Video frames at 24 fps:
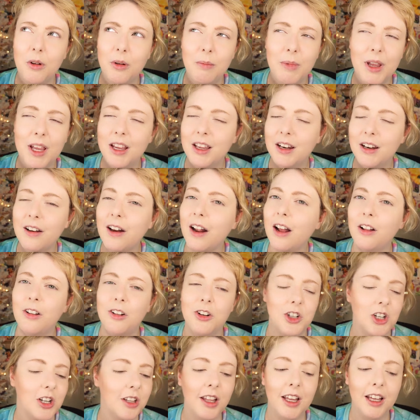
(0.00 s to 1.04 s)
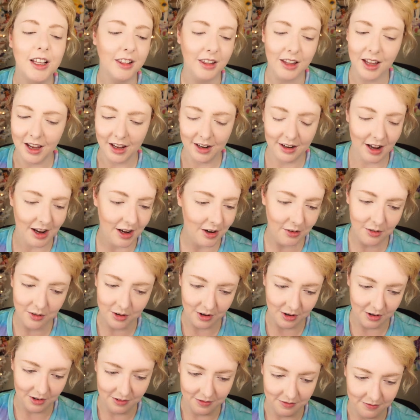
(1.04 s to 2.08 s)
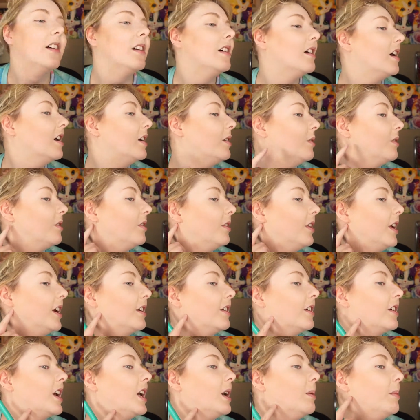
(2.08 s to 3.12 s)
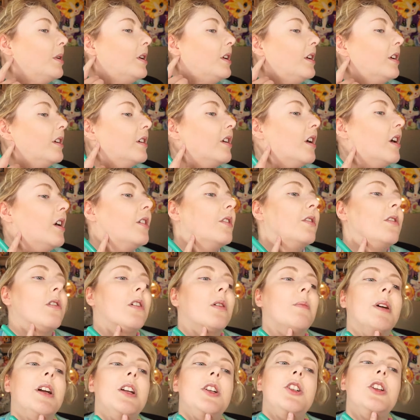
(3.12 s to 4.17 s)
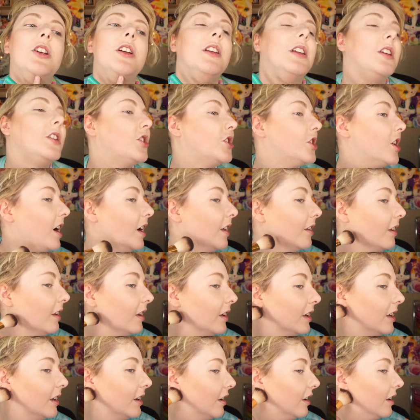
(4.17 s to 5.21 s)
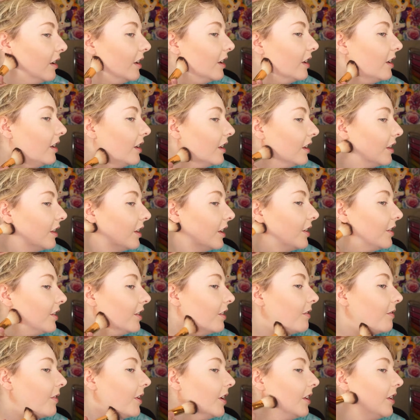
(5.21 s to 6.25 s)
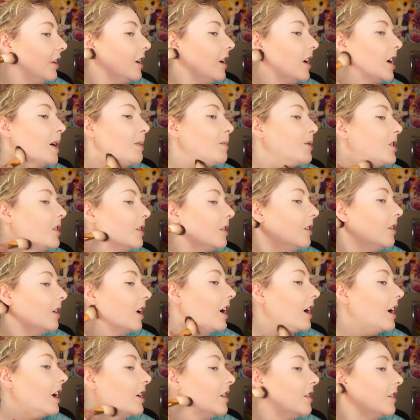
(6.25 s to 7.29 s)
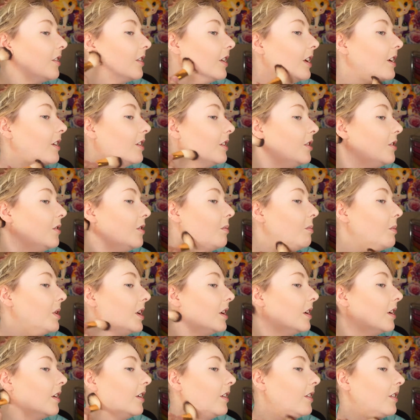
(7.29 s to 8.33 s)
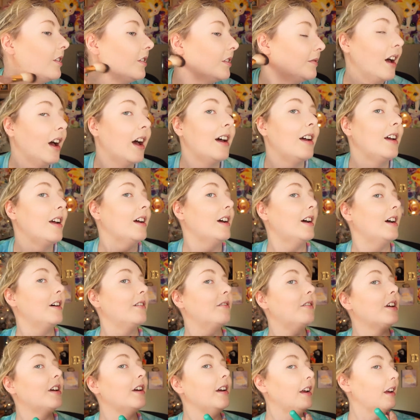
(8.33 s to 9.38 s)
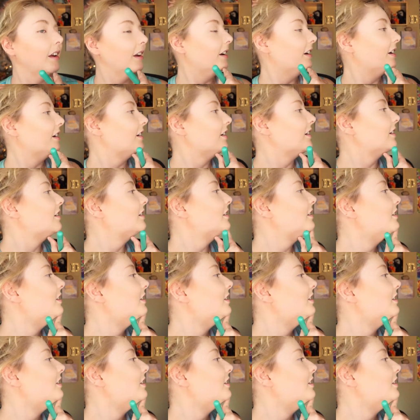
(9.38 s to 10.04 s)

would make an analogy like that. I don't know. I also like to come in and contour my chin and jawline. This is fairly optional. I just like to do it because I have a a